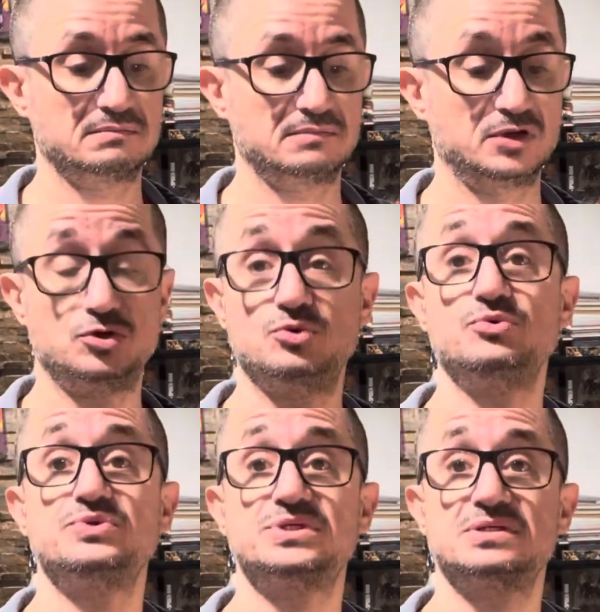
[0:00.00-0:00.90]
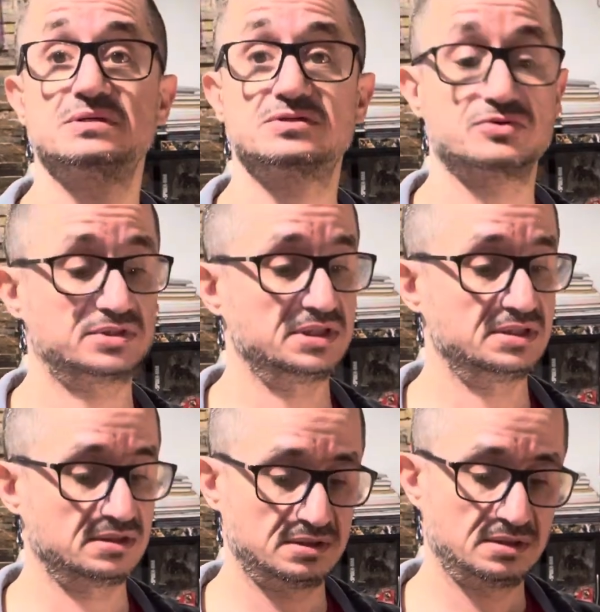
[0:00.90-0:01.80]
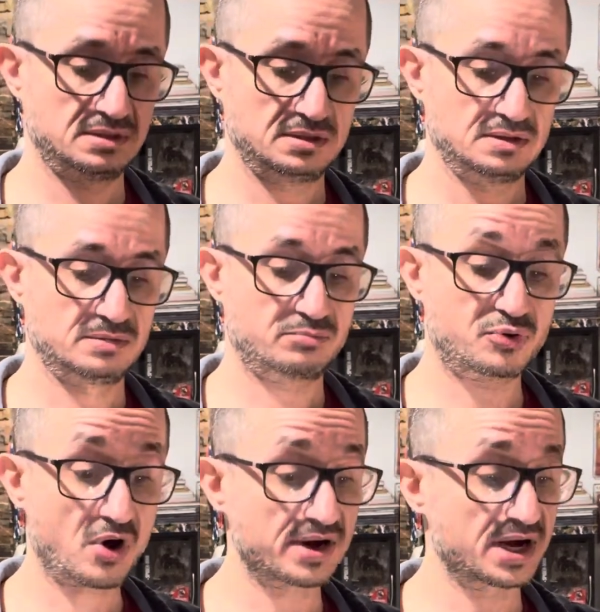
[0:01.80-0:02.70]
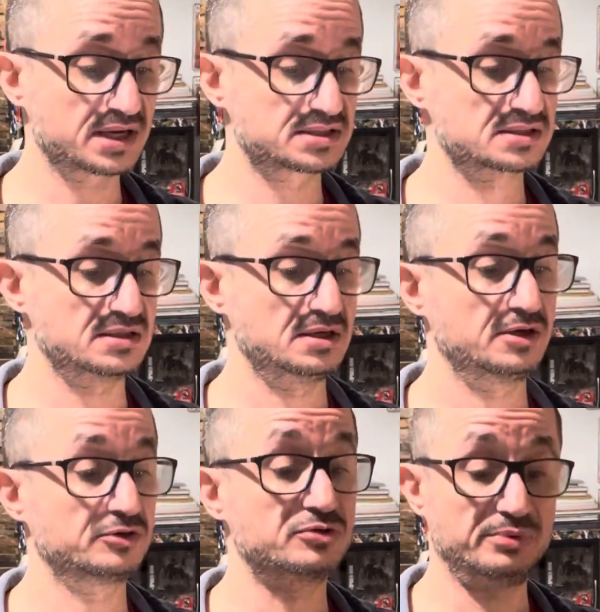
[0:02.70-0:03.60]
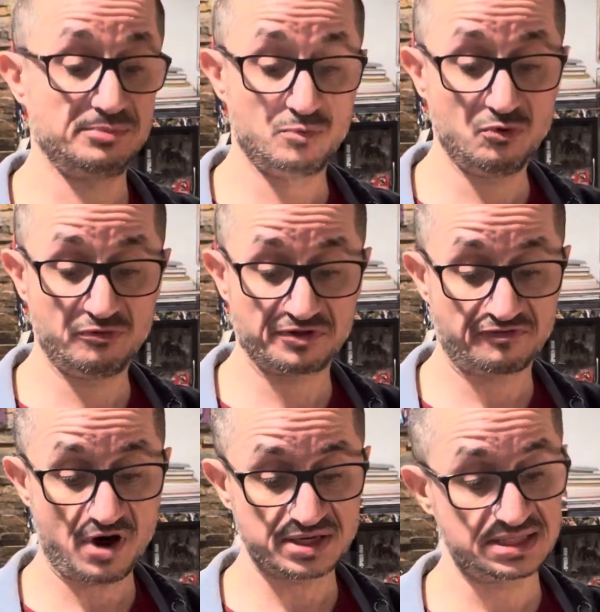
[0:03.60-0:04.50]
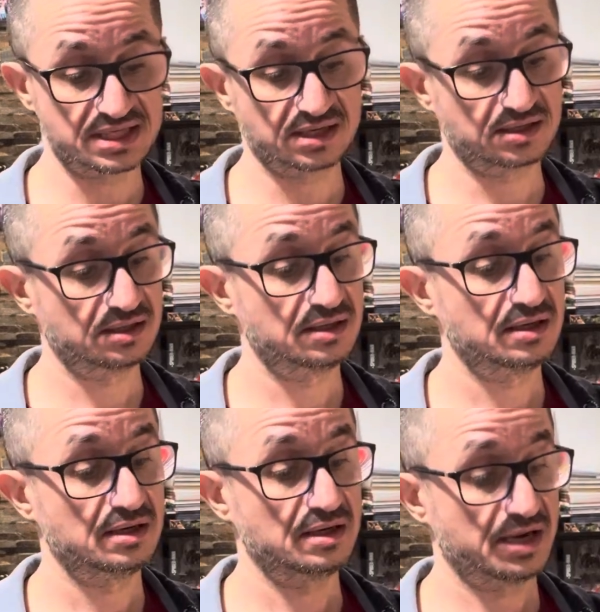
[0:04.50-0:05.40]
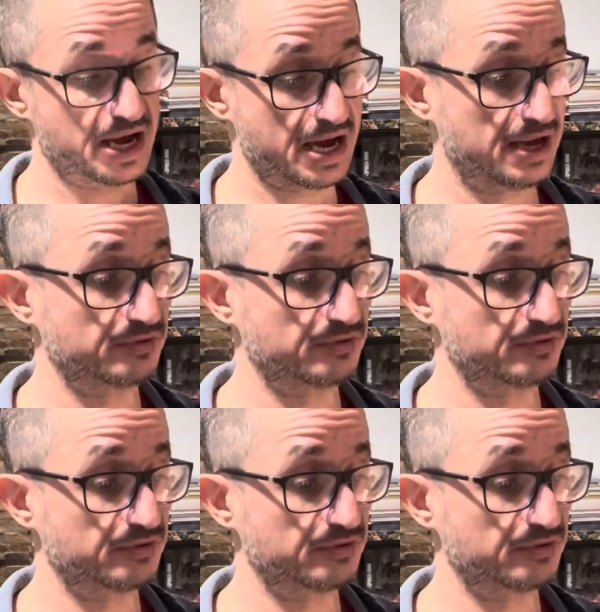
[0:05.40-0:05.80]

use certain products to remove the foxing and